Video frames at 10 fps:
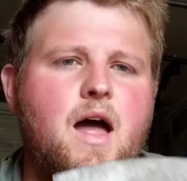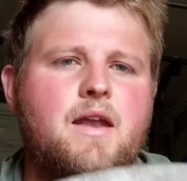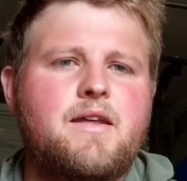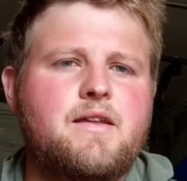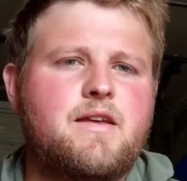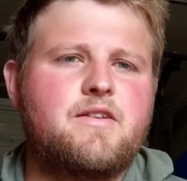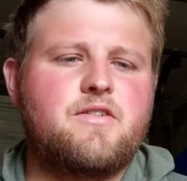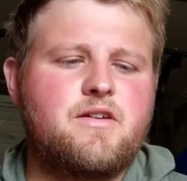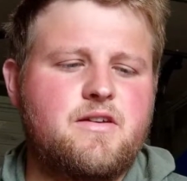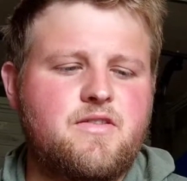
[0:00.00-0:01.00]
and it,
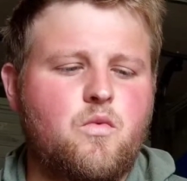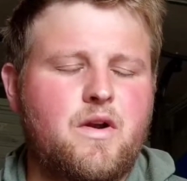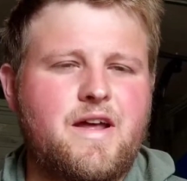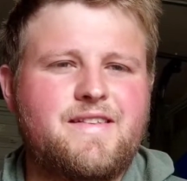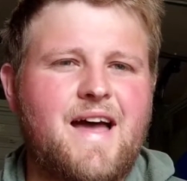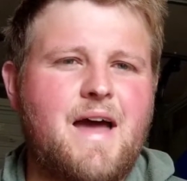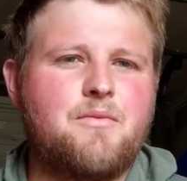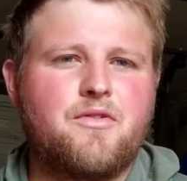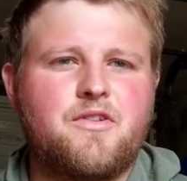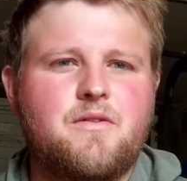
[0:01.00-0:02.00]
it, the one at a
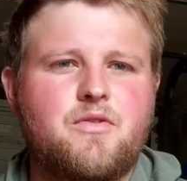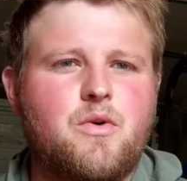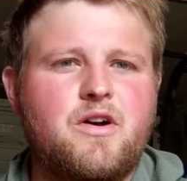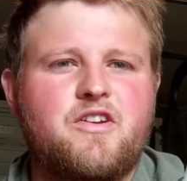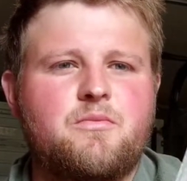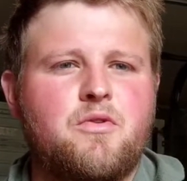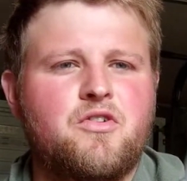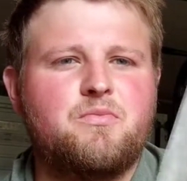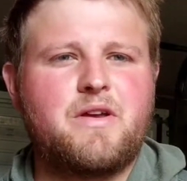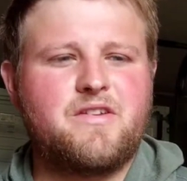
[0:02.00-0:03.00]
time do not seem to work as
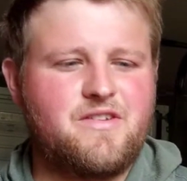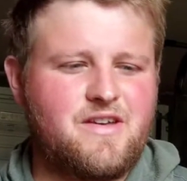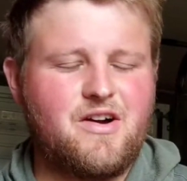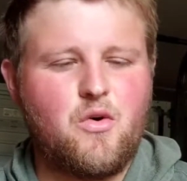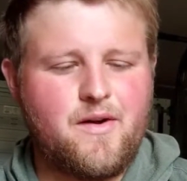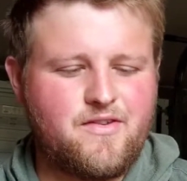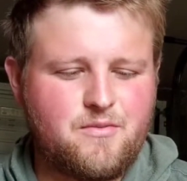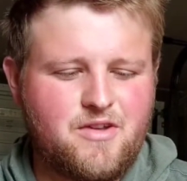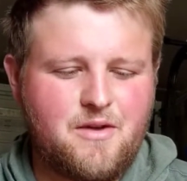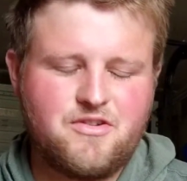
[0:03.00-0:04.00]
much because he always
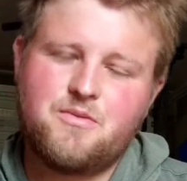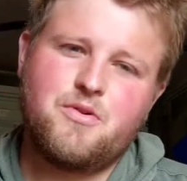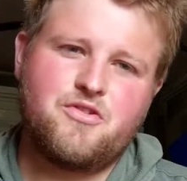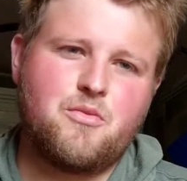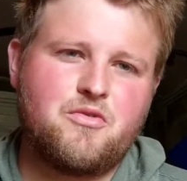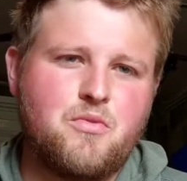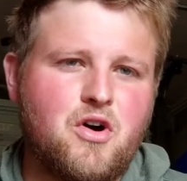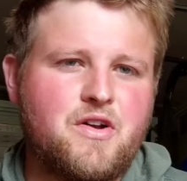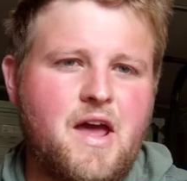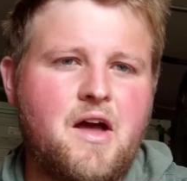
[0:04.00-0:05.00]
sometimes he puts so much
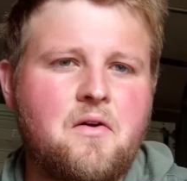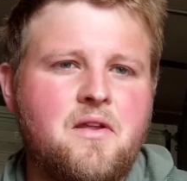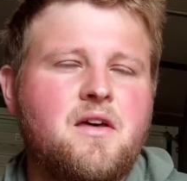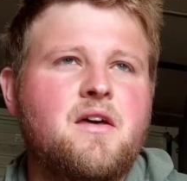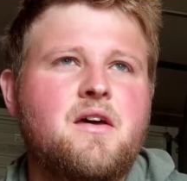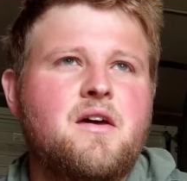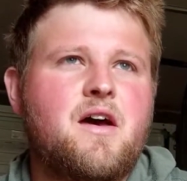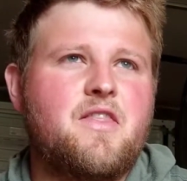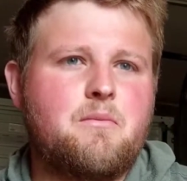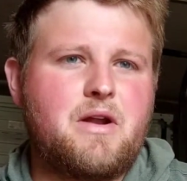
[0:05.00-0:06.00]
mortar down,
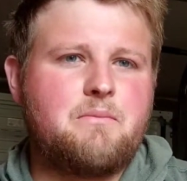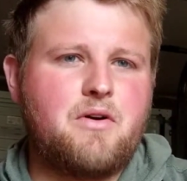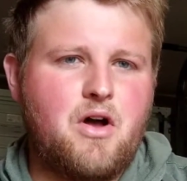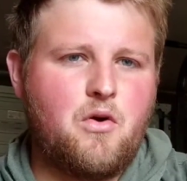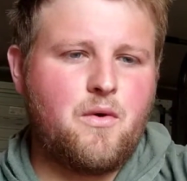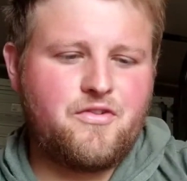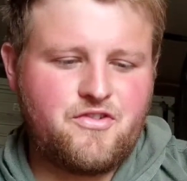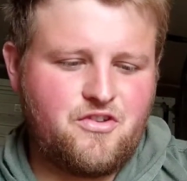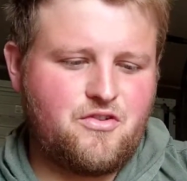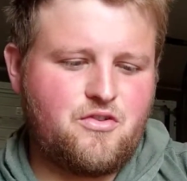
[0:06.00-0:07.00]
and the brick below
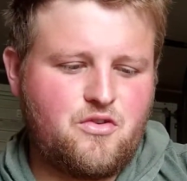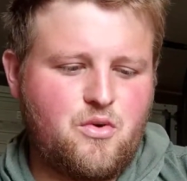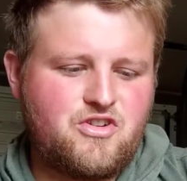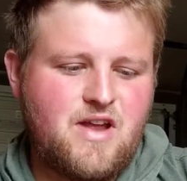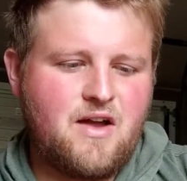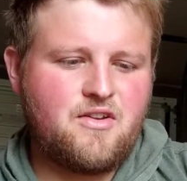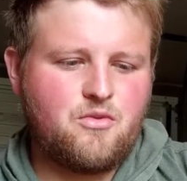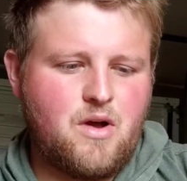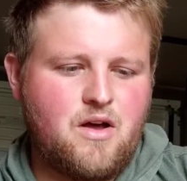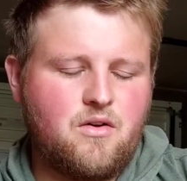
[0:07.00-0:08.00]
wants to squish down
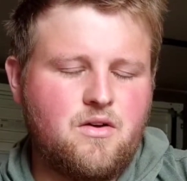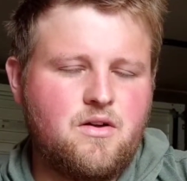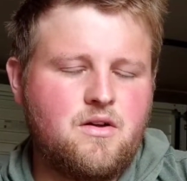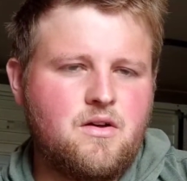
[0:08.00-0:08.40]
as well.